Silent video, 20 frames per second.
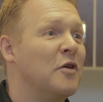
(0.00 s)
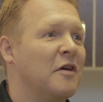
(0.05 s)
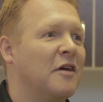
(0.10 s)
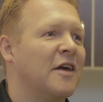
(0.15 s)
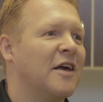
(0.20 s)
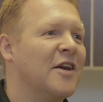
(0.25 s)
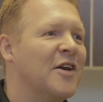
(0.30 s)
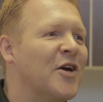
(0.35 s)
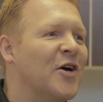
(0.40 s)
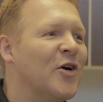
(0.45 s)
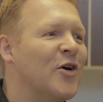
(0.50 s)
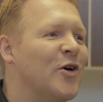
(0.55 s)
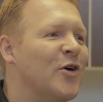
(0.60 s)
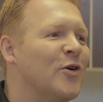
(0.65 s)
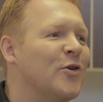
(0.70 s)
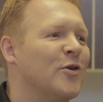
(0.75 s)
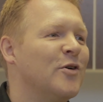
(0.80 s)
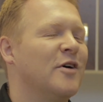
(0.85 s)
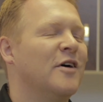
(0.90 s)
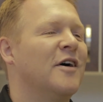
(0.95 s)
can hear
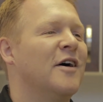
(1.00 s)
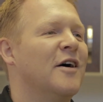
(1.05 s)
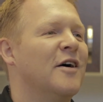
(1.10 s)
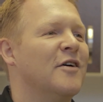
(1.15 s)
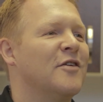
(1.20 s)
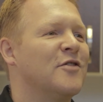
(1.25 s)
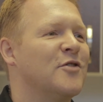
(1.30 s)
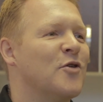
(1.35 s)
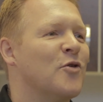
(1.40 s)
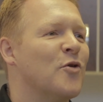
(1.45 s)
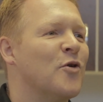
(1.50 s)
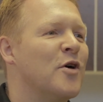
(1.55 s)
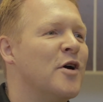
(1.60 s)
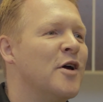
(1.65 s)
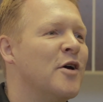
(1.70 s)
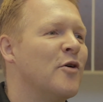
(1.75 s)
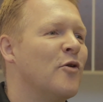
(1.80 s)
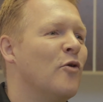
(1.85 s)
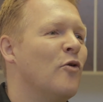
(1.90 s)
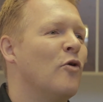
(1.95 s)
you
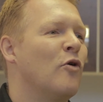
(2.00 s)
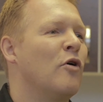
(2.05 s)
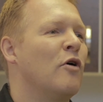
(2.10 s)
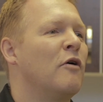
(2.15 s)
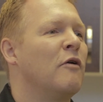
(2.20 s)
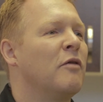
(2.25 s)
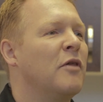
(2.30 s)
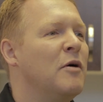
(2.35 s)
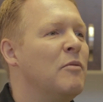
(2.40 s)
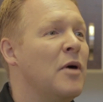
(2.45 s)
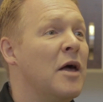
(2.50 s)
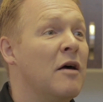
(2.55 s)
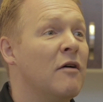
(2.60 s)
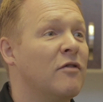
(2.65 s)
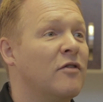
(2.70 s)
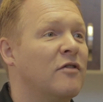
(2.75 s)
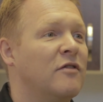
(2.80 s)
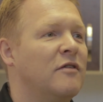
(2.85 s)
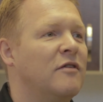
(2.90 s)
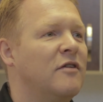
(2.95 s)
snoring, or they may
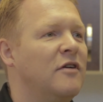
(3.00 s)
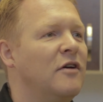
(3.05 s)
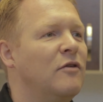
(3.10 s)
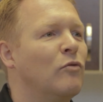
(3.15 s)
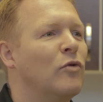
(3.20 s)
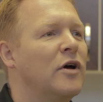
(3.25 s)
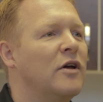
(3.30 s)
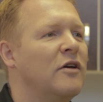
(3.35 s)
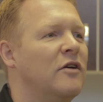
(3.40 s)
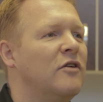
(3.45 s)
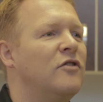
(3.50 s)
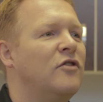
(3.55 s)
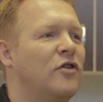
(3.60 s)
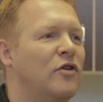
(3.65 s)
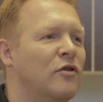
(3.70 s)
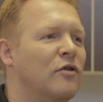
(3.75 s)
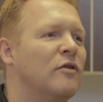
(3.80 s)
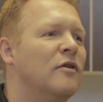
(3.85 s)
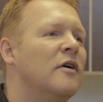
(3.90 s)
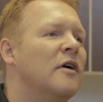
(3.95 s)
have witnessed
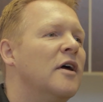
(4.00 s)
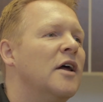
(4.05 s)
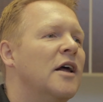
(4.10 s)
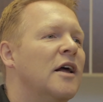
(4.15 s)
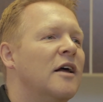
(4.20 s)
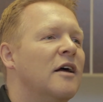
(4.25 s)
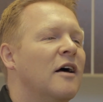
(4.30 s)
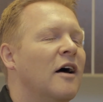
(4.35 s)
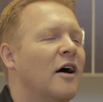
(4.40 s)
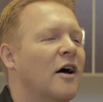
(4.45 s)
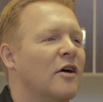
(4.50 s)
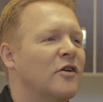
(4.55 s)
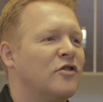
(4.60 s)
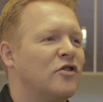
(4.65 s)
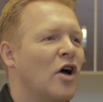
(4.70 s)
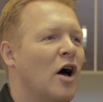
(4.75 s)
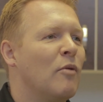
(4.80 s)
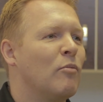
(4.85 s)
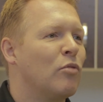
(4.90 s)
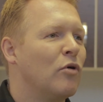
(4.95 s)
you
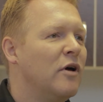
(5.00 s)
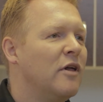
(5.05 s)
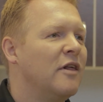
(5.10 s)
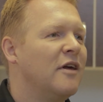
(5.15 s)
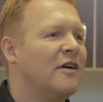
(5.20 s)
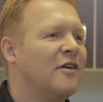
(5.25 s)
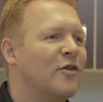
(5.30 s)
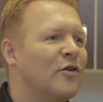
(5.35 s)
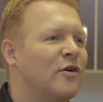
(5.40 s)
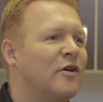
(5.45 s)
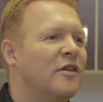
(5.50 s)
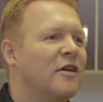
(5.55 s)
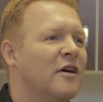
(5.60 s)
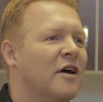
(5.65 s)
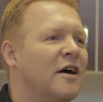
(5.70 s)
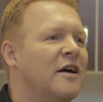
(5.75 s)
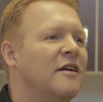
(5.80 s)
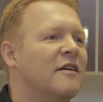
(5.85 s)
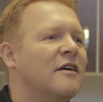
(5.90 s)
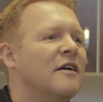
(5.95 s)
stop breathing during the
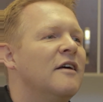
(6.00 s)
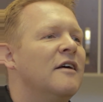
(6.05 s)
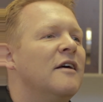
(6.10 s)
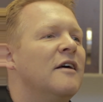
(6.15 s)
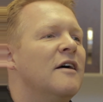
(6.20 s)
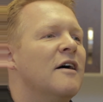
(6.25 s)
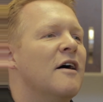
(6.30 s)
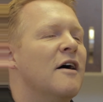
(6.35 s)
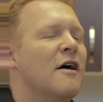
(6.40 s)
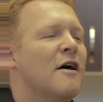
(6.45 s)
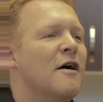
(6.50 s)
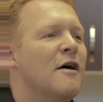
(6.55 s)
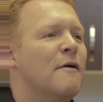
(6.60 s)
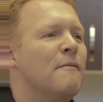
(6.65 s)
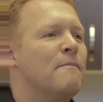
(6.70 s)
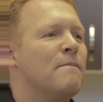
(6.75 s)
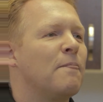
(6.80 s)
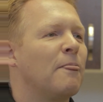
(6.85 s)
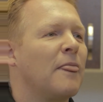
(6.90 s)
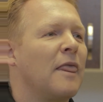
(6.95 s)
night,
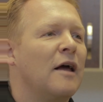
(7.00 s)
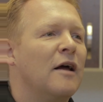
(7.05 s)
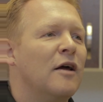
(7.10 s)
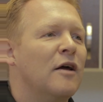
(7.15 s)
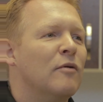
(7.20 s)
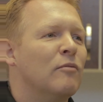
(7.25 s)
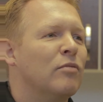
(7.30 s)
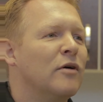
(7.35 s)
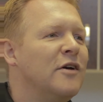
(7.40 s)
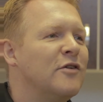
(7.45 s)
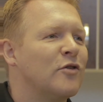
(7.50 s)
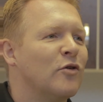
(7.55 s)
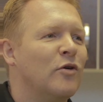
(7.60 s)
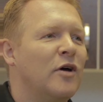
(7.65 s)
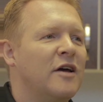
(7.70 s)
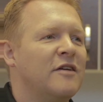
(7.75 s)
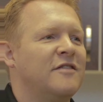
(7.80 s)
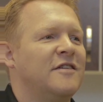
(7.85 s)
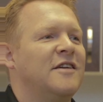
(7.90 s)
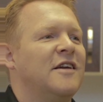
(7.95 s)
please
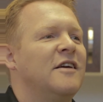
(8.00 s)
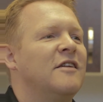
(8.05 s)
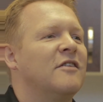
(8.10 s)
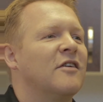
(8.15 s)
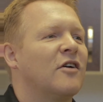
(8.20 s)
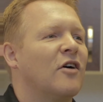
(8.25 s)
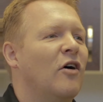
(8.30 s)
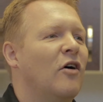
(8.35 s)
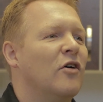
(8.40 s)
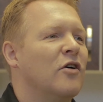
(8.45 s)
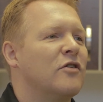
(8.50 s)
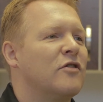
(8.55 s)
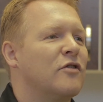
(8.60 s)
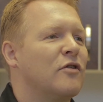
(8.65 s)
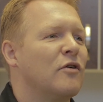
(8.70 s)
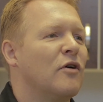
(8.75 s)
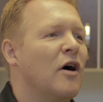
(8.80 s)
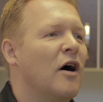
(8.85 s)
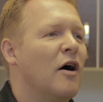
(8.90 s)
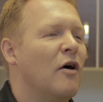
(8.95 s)
don't hesitate to call
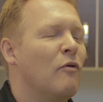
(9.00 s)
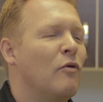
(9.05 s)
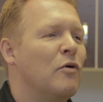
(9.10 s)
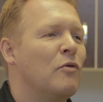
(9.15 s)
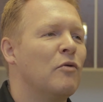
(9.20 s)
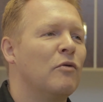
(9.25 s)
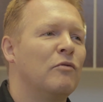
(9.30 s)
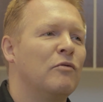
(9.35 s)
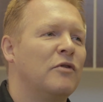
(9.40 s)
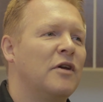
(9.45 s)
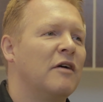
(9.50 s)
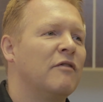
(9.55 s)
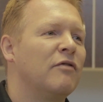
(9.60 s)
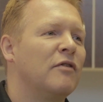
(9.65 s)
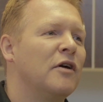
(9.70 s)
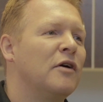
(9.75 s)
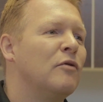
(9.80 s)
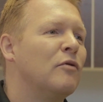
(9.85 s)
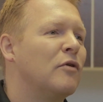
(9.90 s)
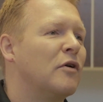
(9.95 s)
us. We
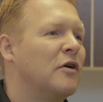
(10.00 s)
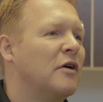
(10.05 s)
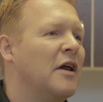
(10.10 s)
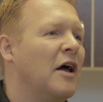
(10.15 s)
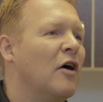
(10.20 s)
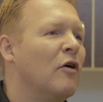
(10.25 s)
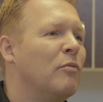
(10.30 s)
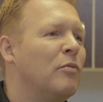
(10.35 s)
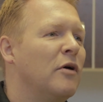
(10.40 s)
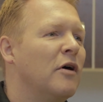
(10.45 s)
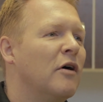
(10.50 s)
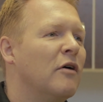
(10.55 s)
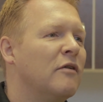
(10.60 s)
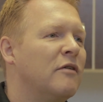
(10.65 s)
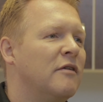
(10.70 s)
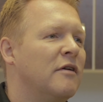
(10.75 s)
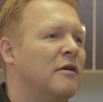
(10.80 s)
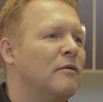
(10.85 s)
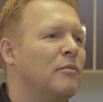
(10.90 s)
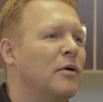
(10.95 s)
definitely could help you
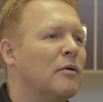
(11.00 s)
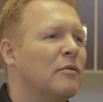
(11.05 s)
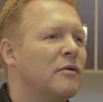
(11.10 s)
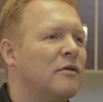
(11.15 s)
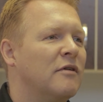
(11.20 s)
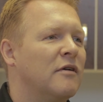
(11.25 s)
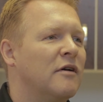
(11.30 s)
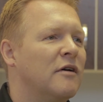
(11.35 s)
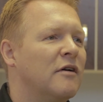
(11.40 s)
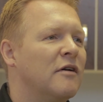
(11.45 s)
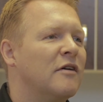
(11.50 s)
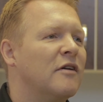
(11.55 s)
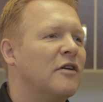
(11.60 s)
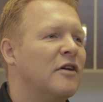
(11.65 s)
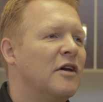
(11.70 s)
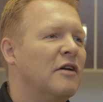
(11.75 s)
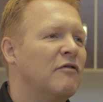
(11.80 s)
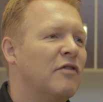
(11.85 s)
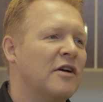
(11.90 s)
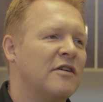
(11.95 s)
out and be able to
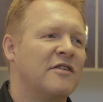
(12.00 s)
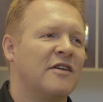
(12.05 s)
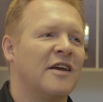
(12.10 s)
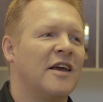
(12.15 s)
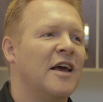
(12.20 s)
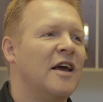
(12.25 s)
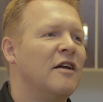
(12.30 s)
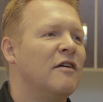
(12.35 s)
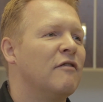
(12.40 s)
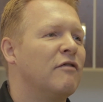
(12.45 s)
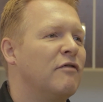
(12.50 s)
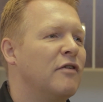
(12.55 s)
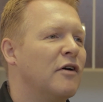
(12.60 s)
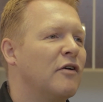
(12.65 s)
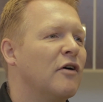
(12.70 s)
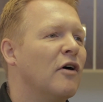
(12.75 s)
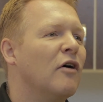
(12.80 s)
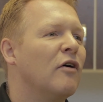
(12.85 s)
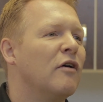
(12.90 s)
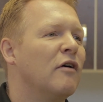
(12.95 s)
investigate and
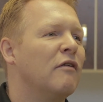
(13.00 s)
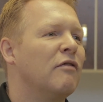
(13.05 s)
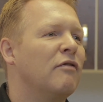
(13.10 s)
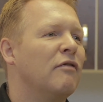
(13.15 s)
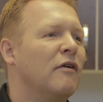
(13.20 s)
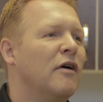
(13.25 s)
figure out if